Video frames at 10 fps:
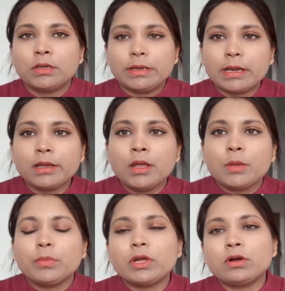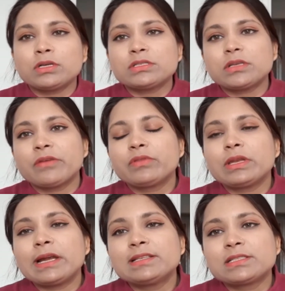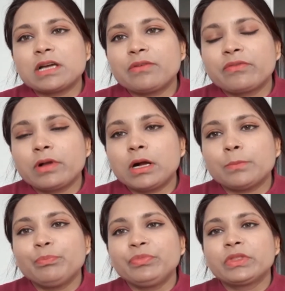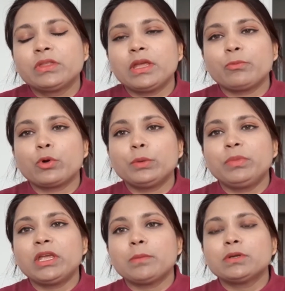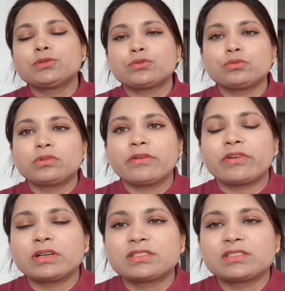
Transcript: Yeah, because if the night staff come, they won't be able to do the drugs